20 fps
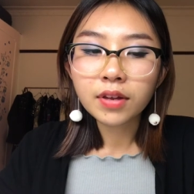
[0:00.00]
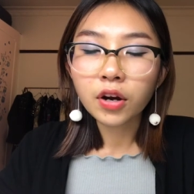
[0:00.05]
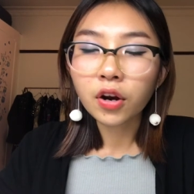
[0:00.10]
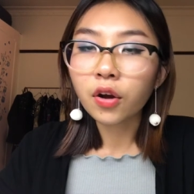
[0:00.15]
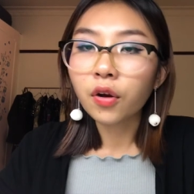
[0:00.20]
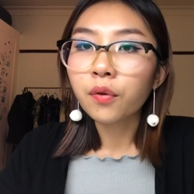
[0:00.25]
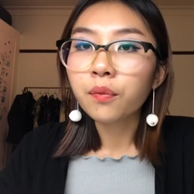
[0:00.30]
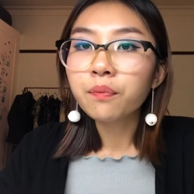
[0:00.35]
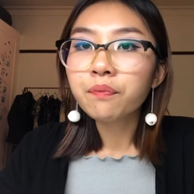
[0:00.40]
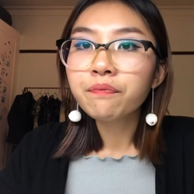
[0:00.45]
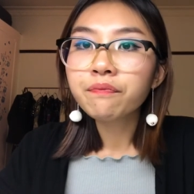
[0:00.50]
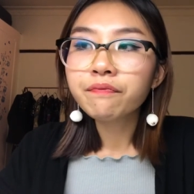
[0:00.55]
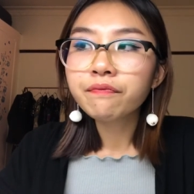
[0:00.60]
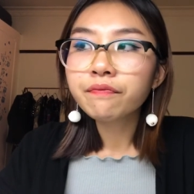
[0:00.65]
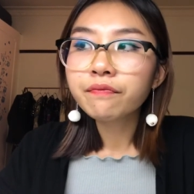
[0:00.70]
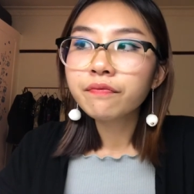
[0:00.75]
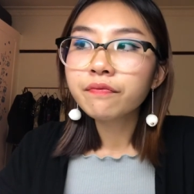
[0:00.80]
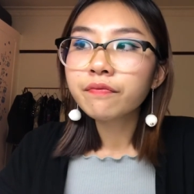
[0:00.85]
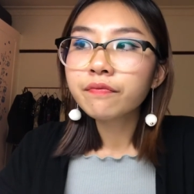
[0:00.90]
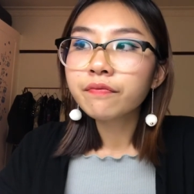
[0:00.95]
you know
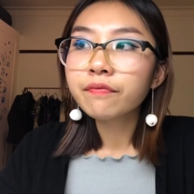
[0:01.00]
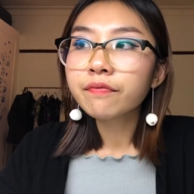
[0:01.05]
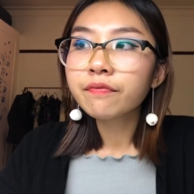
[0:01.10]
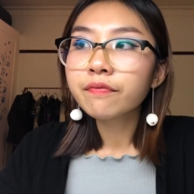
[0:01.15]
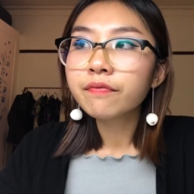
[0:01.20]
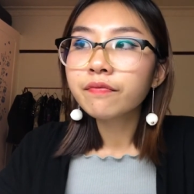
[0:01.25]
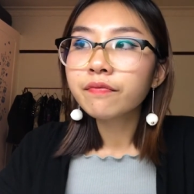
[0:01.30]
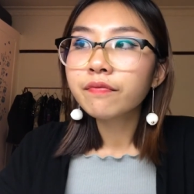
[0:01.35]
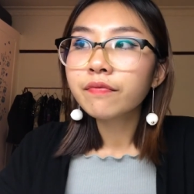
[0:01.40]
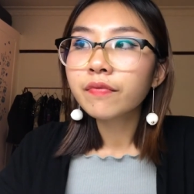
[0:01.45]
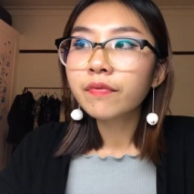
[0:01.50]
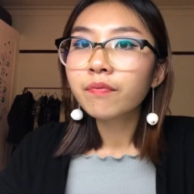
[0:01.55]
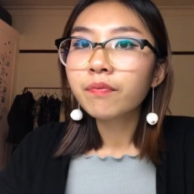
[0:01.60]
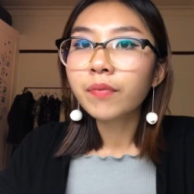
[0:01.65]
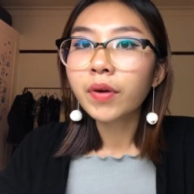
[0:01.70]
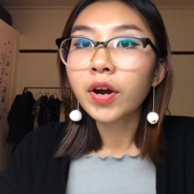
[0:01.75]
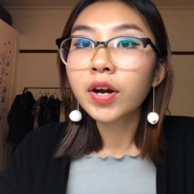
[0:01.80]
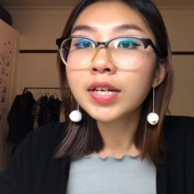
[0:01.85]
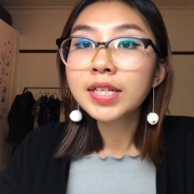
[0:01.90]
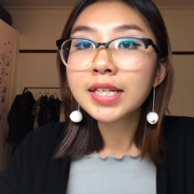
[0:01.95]

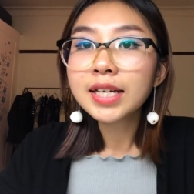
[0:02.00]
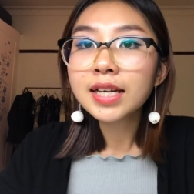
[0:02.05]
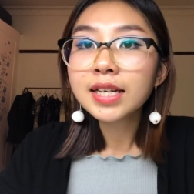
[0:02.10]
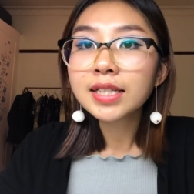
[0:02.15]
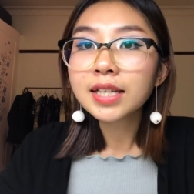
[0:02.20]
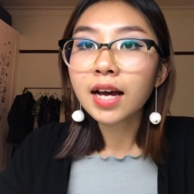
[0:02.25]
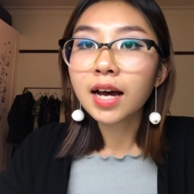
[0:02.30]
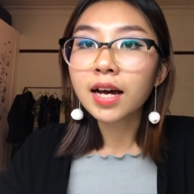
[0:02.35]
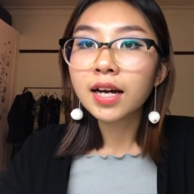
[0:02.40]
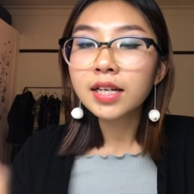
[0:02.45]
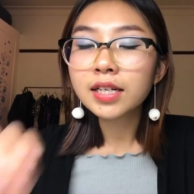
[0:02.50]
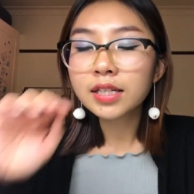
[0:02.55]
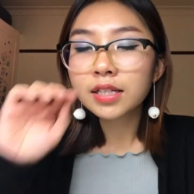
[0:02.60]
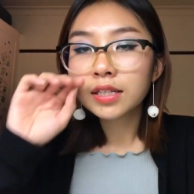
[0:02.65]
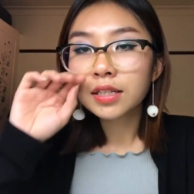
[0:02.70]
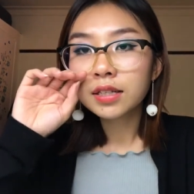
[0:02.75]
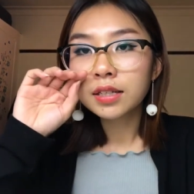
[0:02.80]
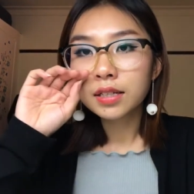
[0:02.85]
parenting is hard